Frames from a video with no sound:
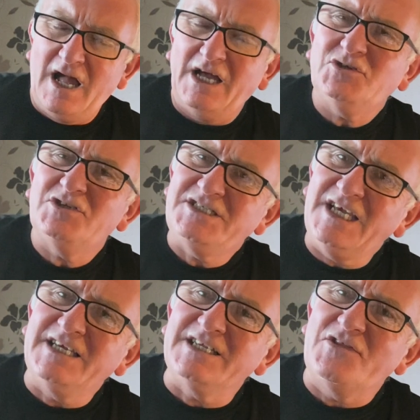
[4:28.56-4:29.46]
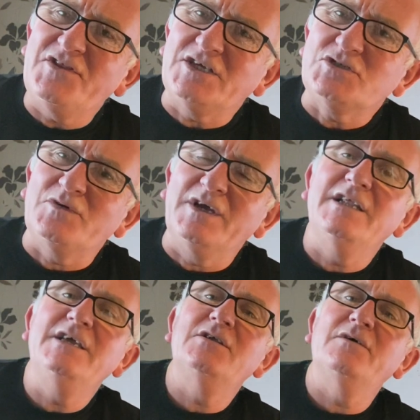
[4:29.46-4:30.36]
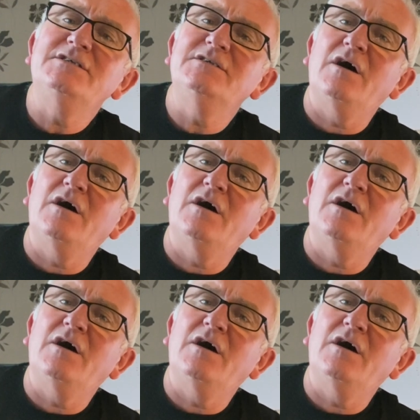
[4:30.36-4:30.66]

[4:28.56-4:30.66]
I sort of tinkered at things really. You know, I didn't,